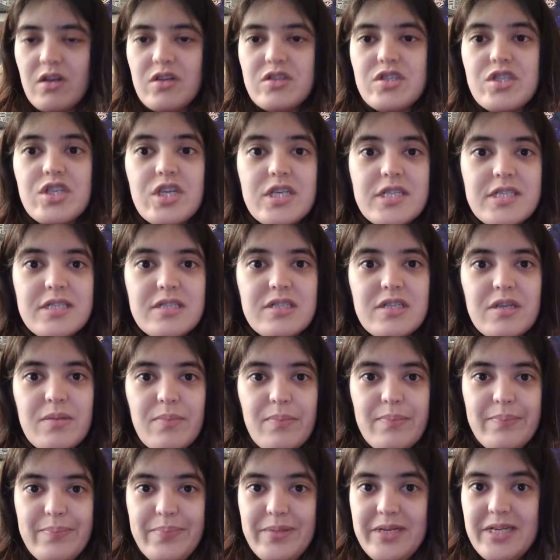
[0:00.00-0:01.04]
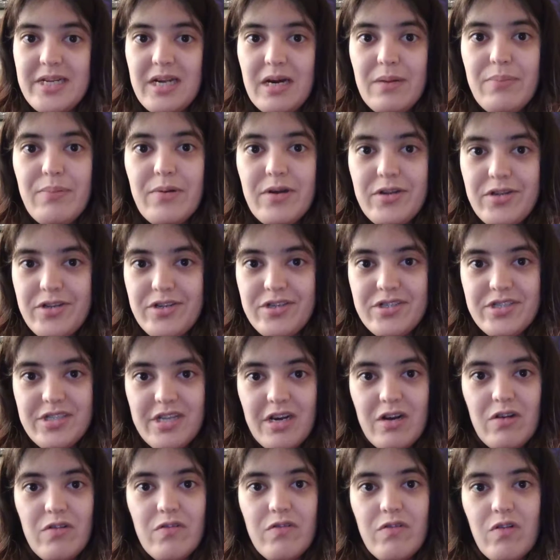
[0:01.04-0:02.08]
just beat up on
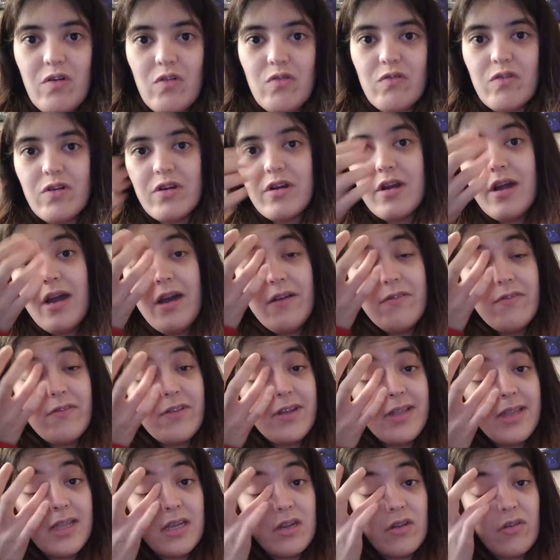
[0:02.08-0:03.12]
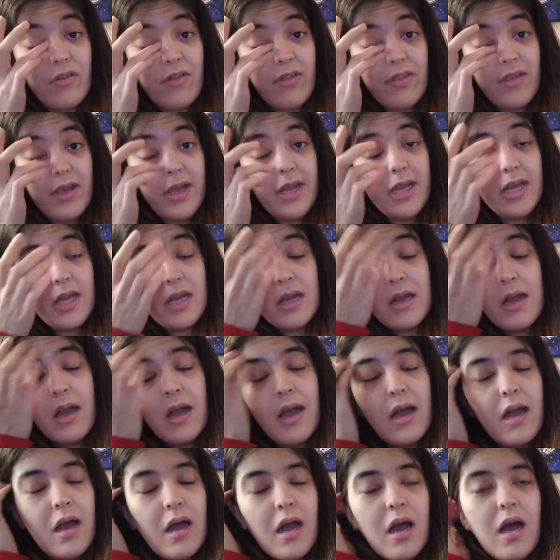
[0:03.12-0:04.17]
yourself over every little thing.
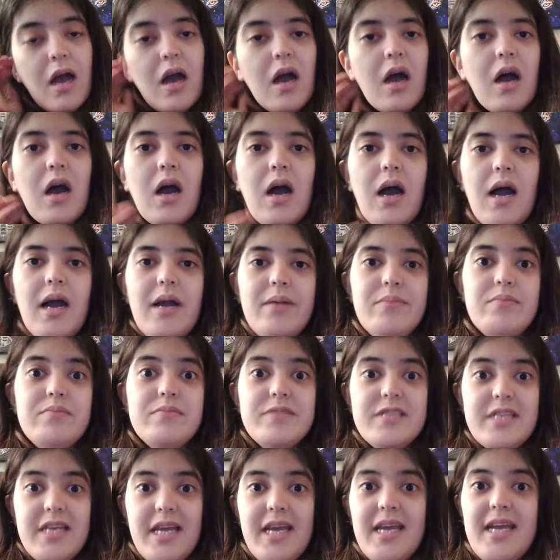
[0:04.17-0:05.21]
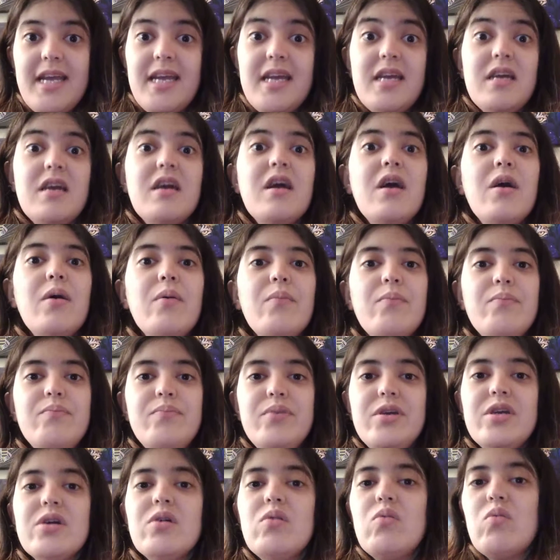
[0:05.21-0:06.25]
I'm saying
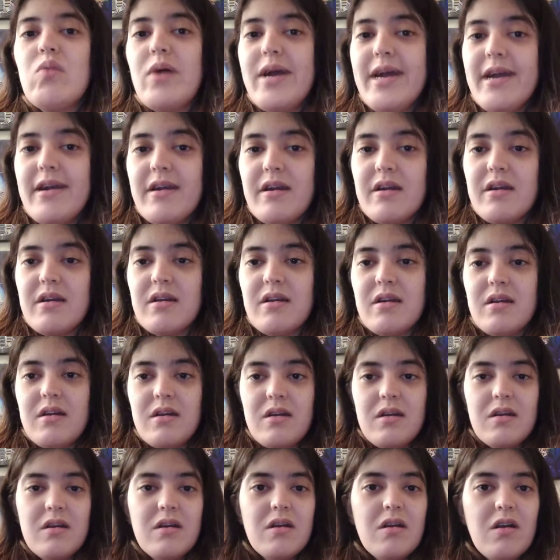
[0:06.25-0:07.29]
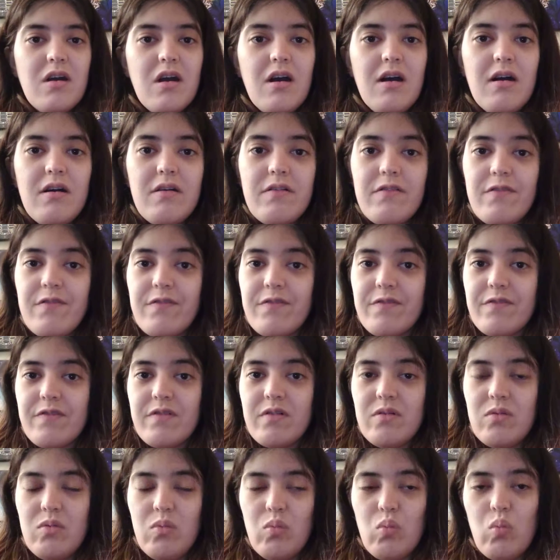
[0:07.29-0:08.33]
be aware of
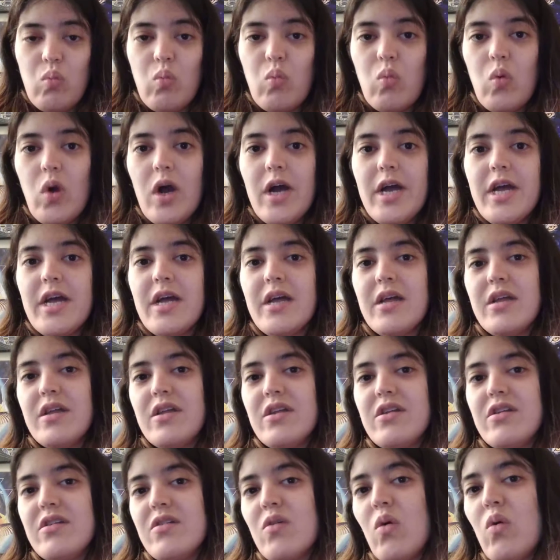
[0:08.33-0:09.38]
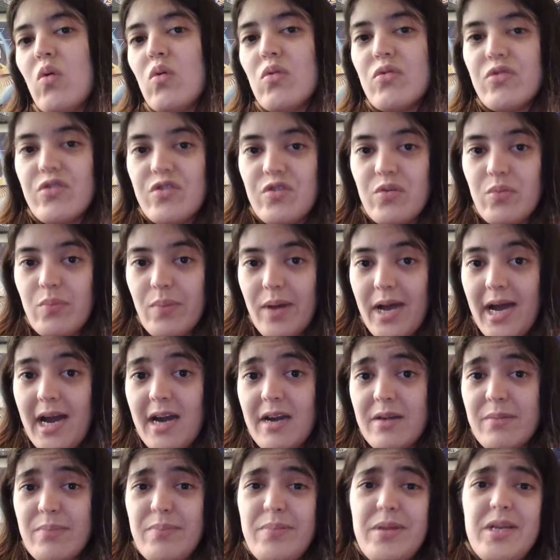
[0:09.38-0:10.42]
what holds you back,
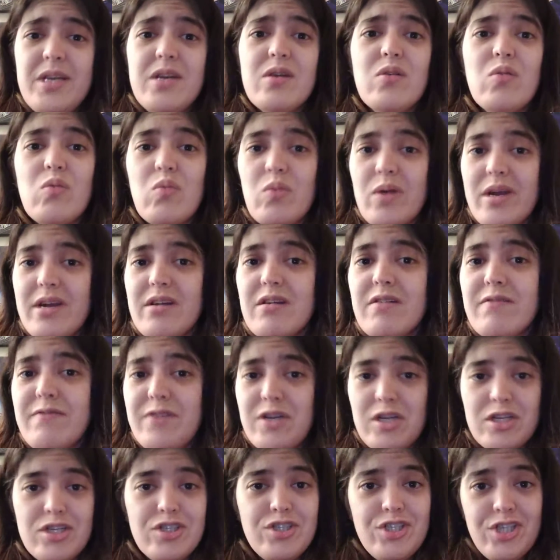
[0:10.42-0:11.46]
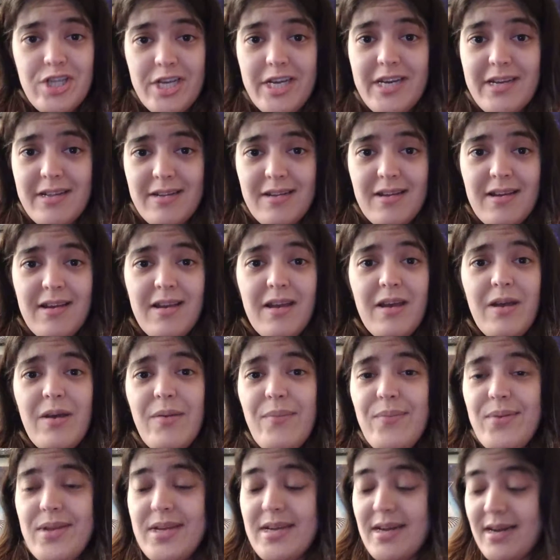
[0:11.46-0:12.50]
being aware of your shit,
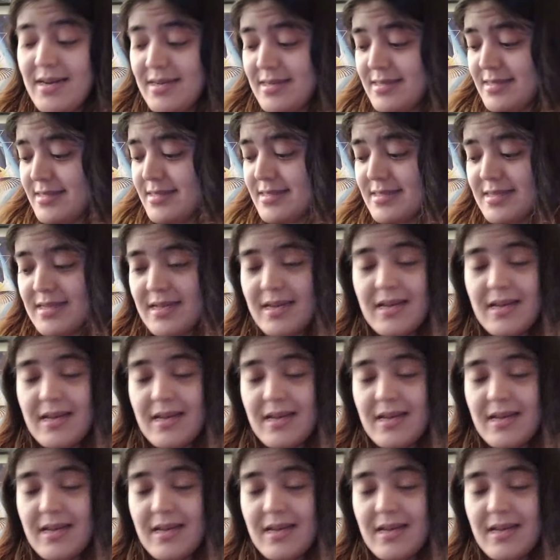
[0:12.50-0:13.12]
because